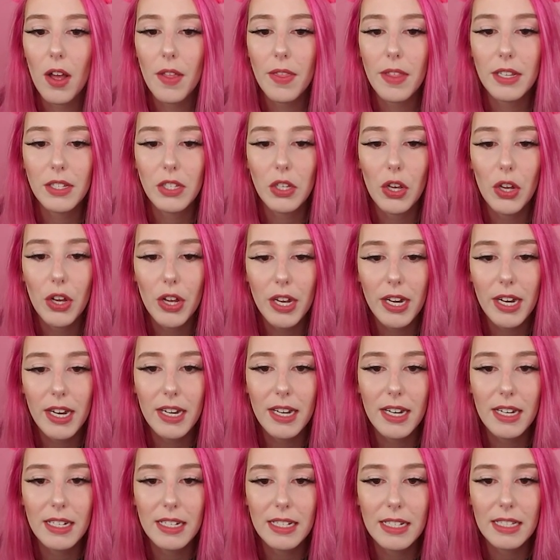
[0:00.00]
on this
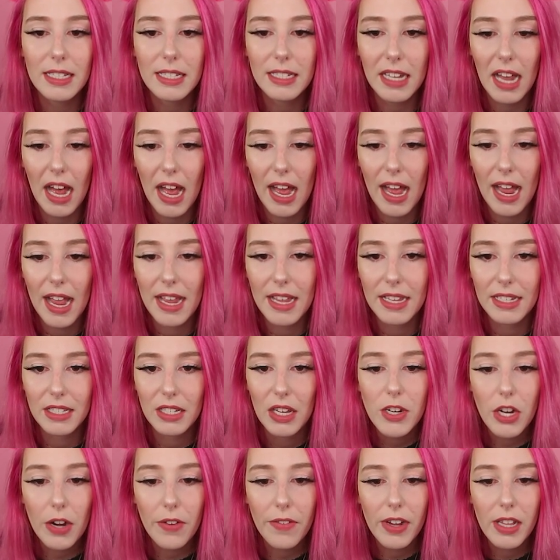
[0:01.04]
hooded disguise,
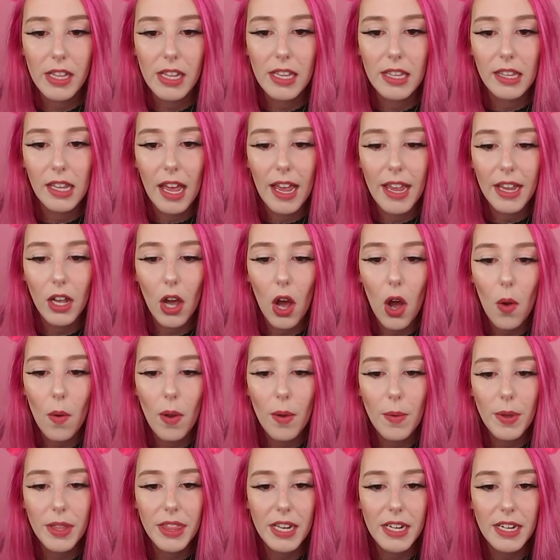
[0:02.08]
which I really like. Oh,
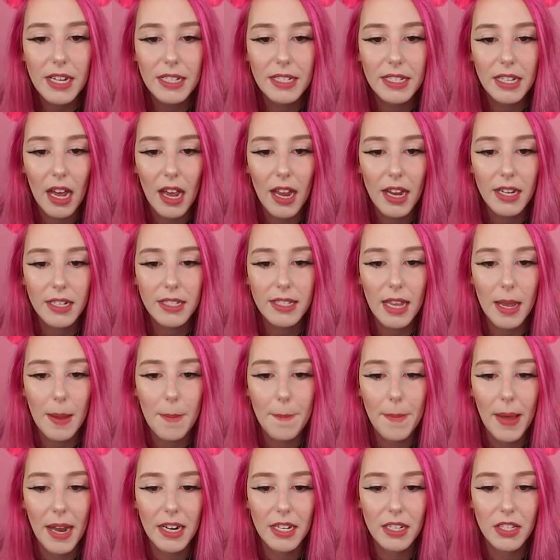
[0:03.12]
and with the designs, I
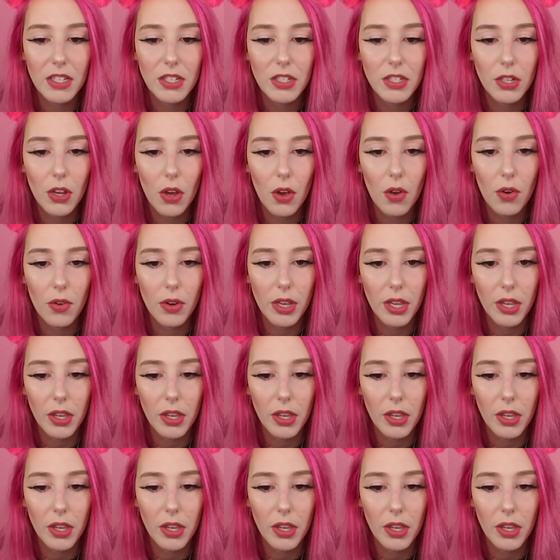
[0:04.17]
bet it's so